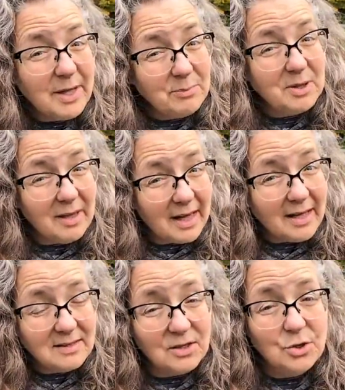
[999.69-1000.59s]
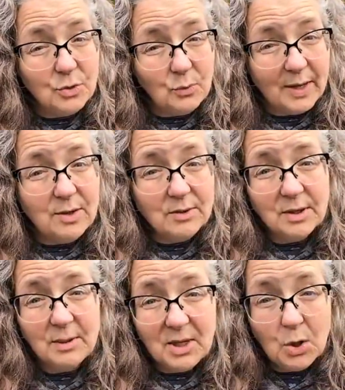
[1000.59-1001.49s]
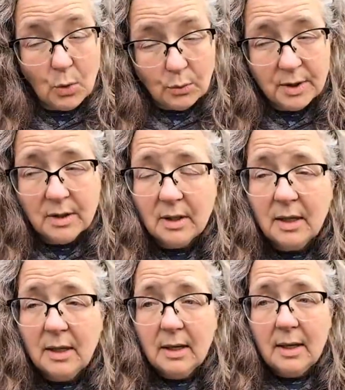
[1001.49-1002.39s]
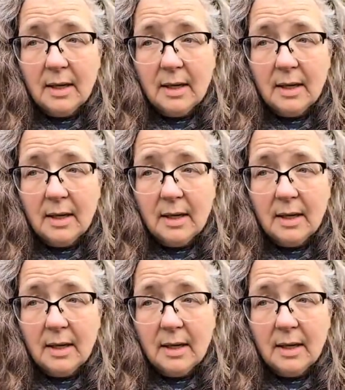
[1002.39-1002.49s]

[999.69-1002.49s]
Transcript: that will help a lot since your weather is going to be colder.